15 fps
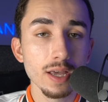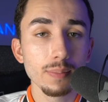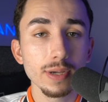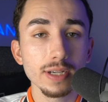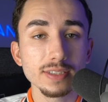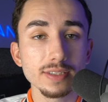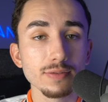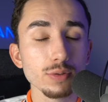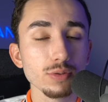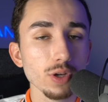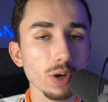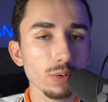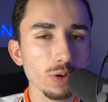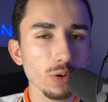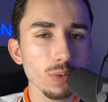Because if you
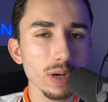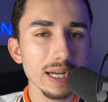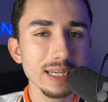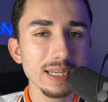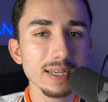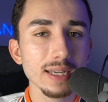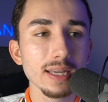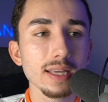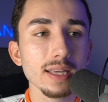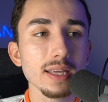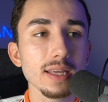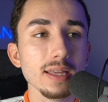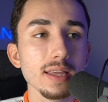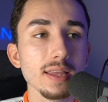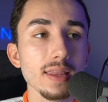don't know why,
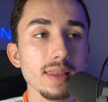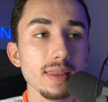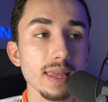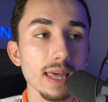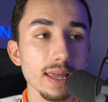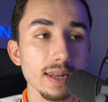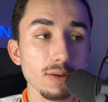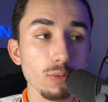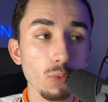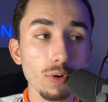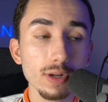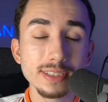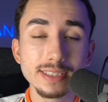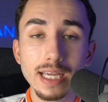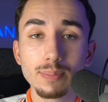then
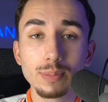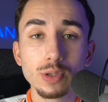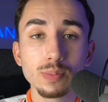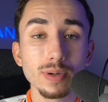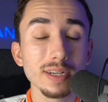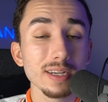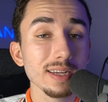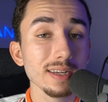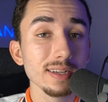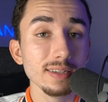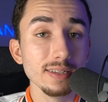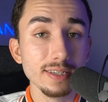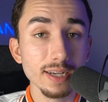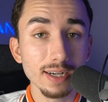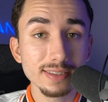once that blueprint
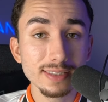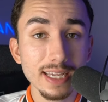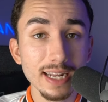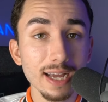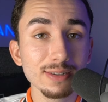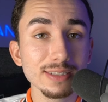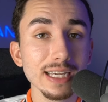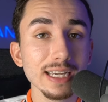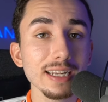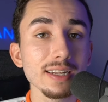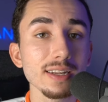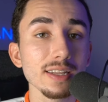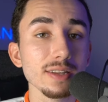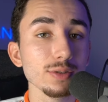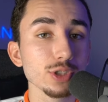does get outdated
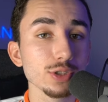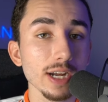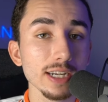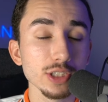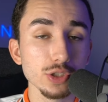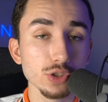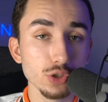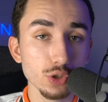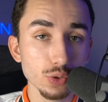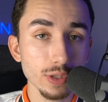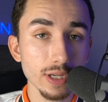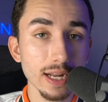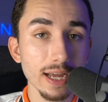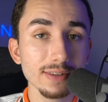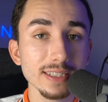and those strategies do
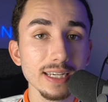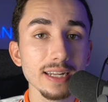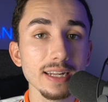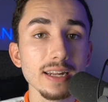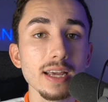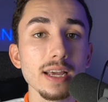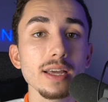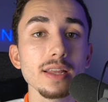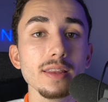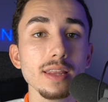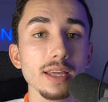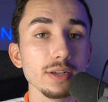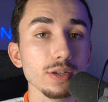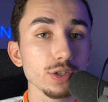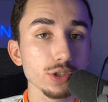get outdated,
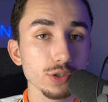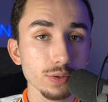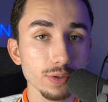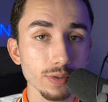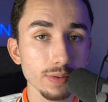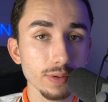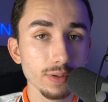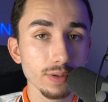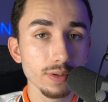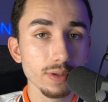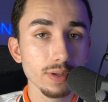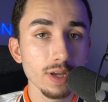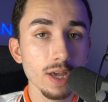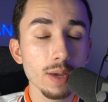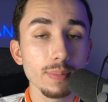then you're screwed.
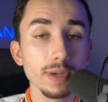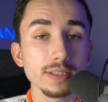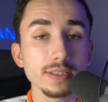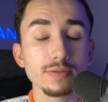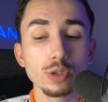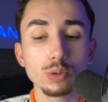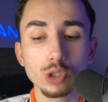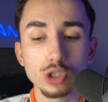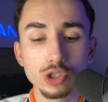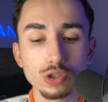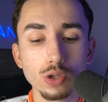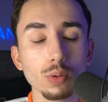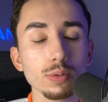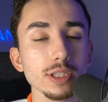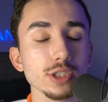Because if you are
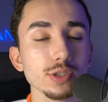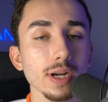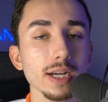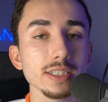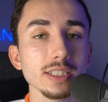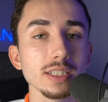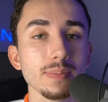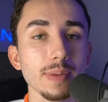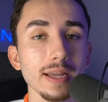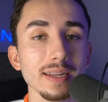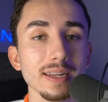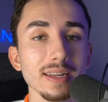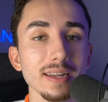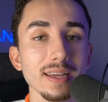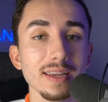solely strategy
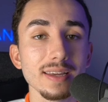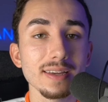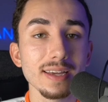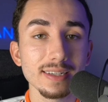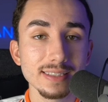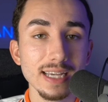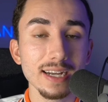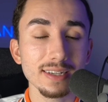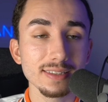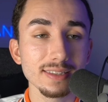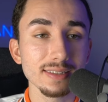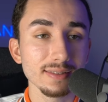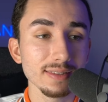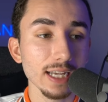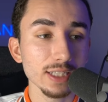dependent, exactly
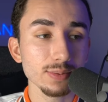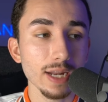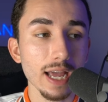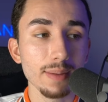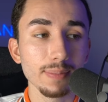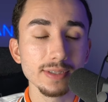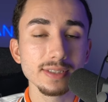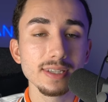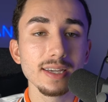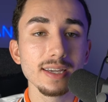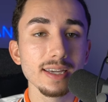that's what happens.